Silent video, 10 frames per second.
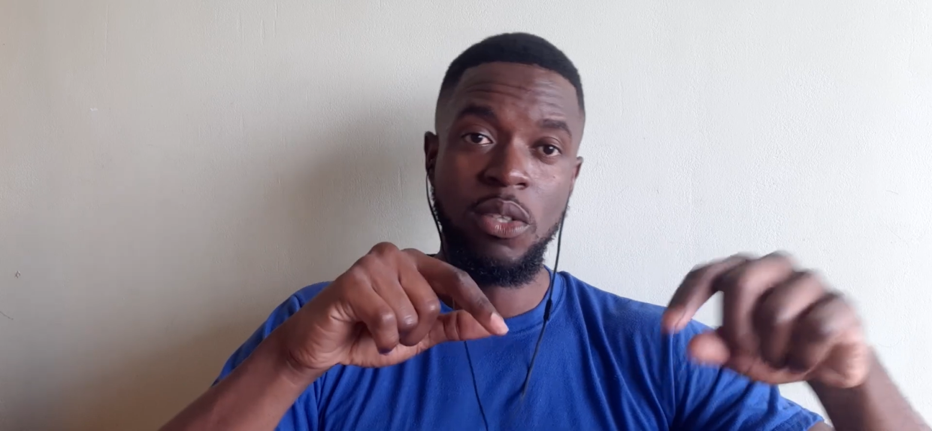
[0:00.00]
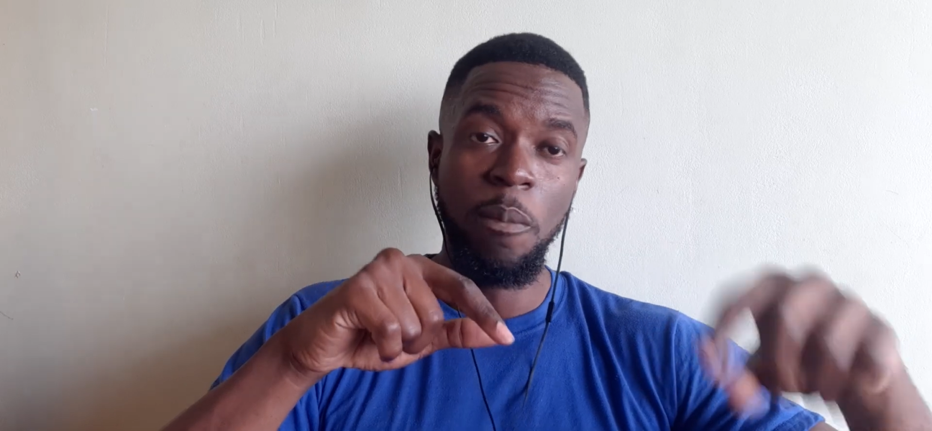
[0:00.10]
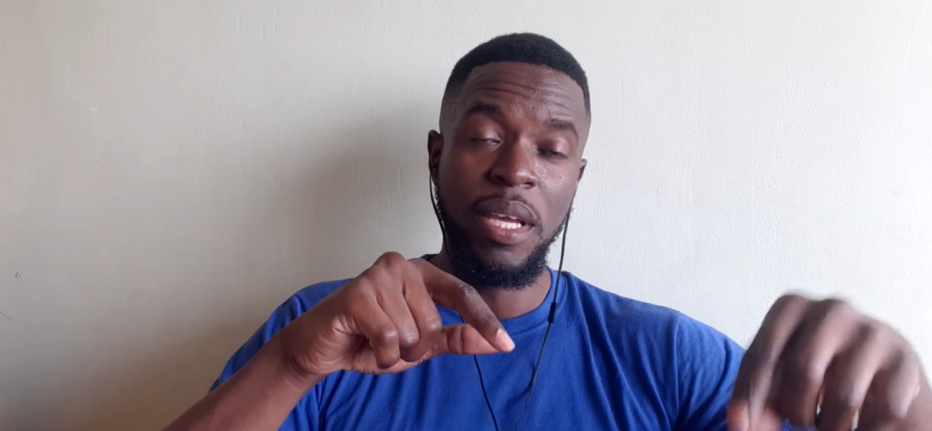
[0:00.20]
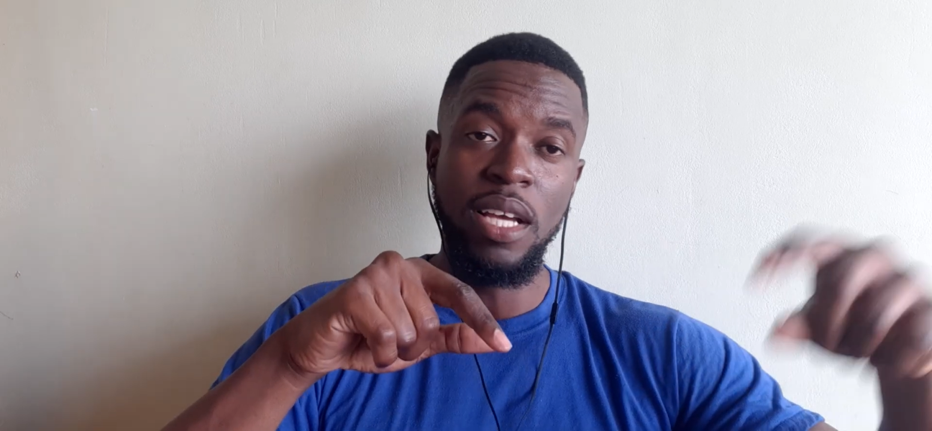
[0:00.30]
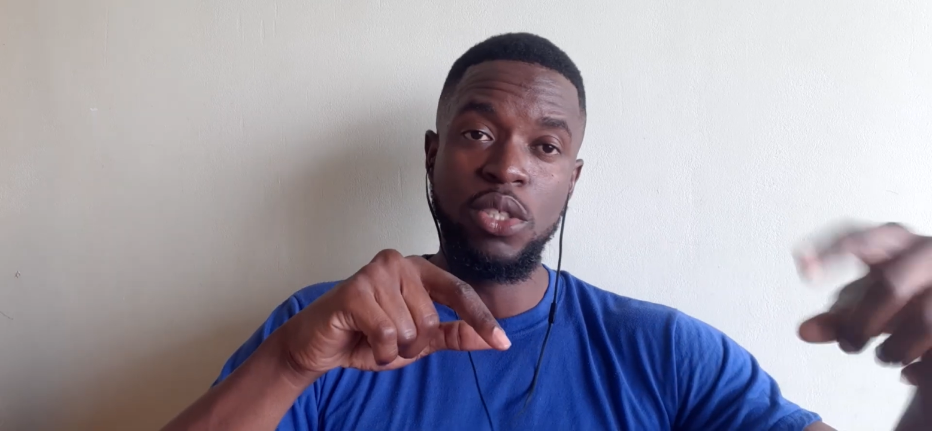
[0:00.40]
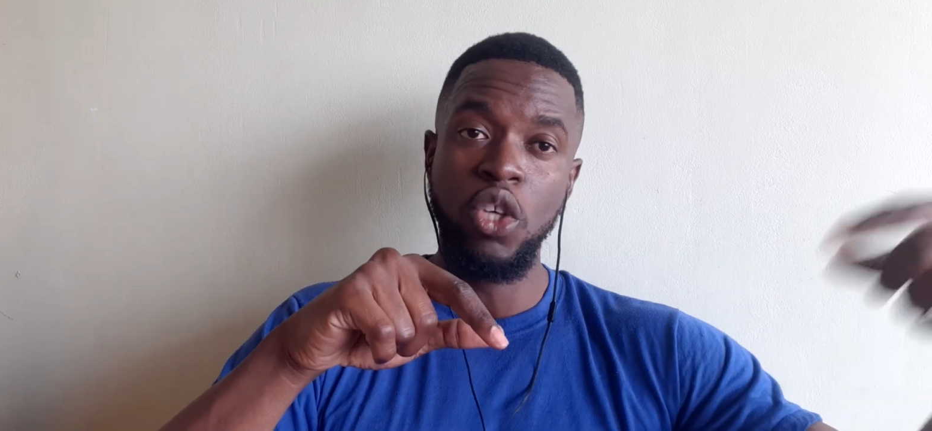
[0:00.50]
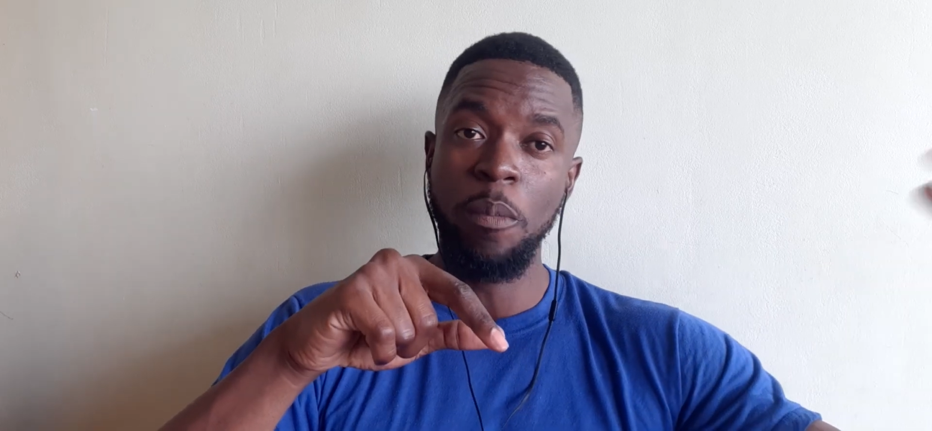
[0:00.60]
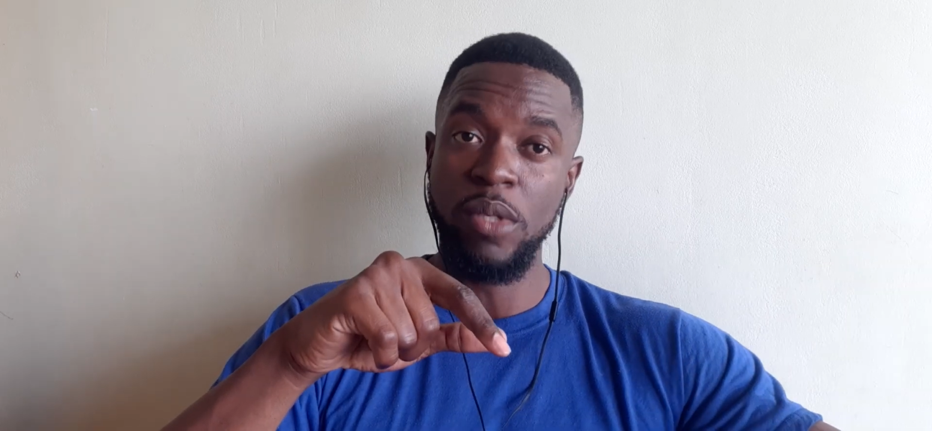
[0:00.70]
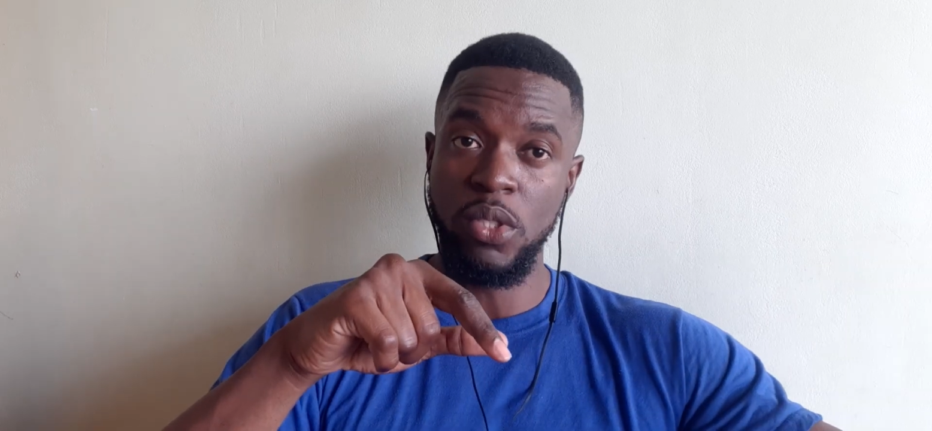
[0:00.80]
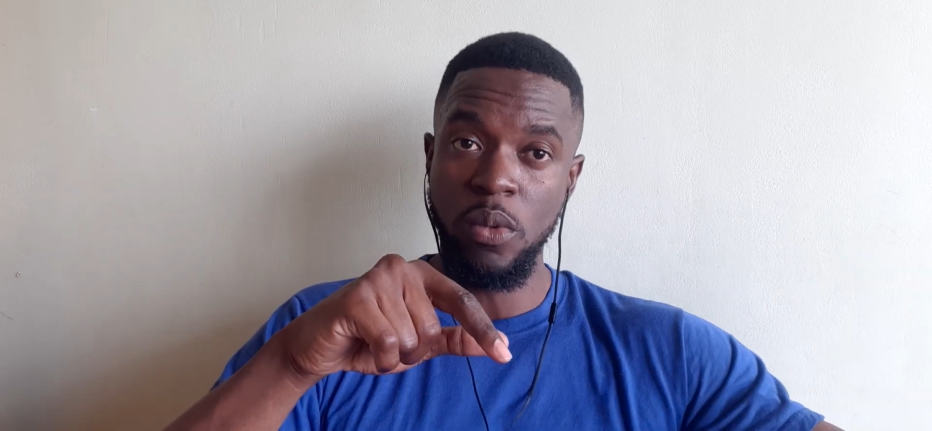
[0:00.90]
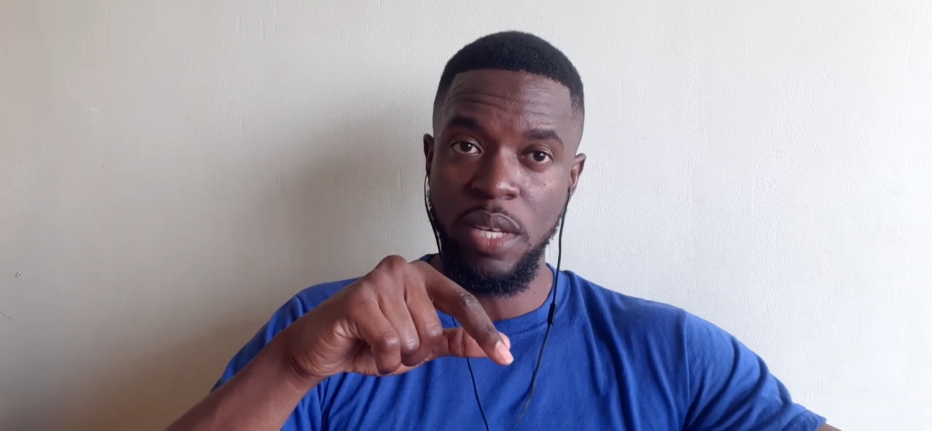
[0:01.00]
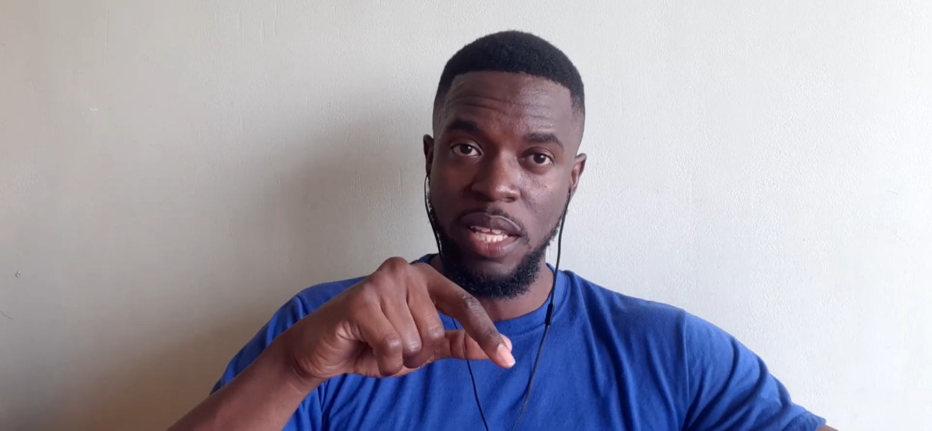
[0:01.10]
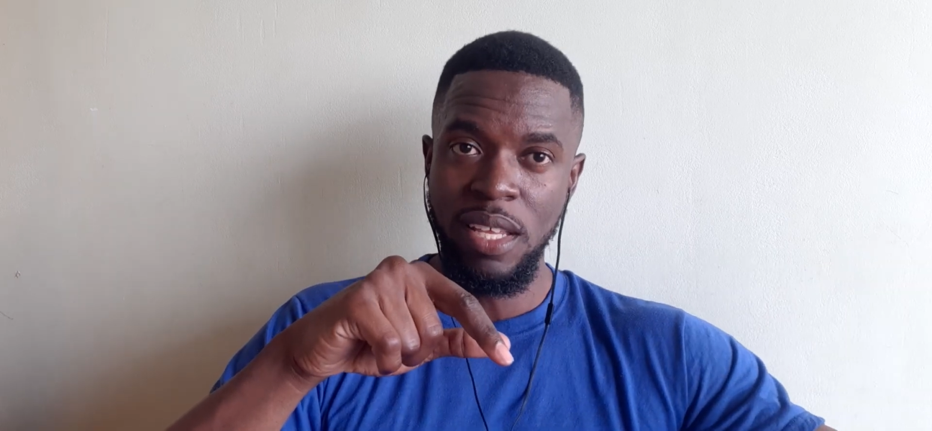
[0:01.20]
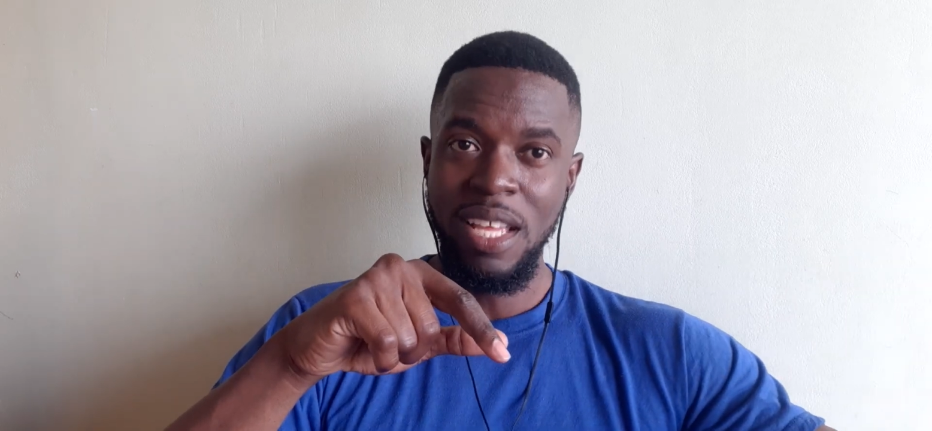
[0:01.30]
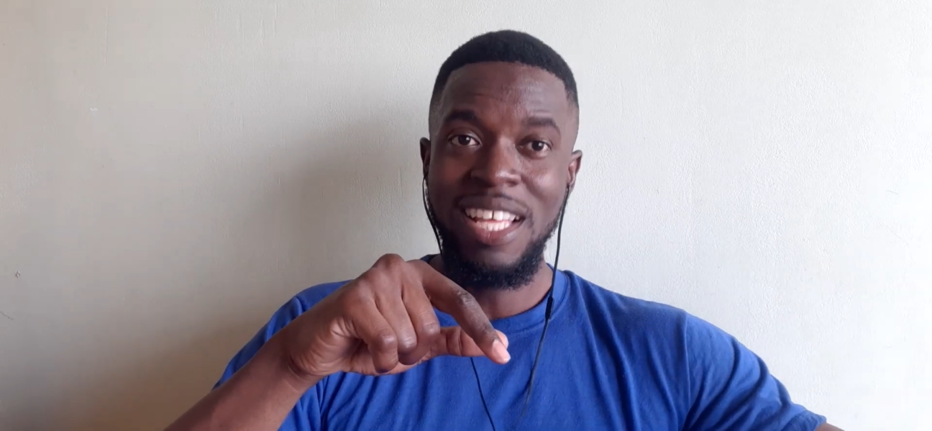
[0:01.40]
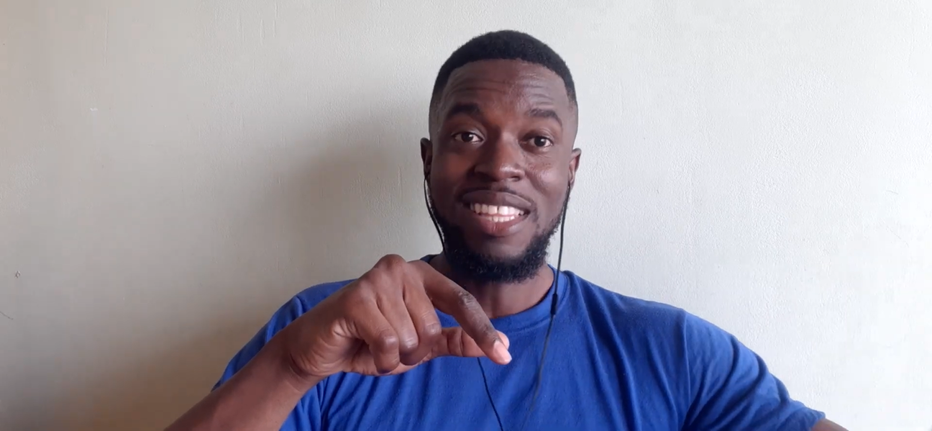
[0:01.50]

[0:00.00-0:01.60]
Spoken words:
you out because you're pursuing it,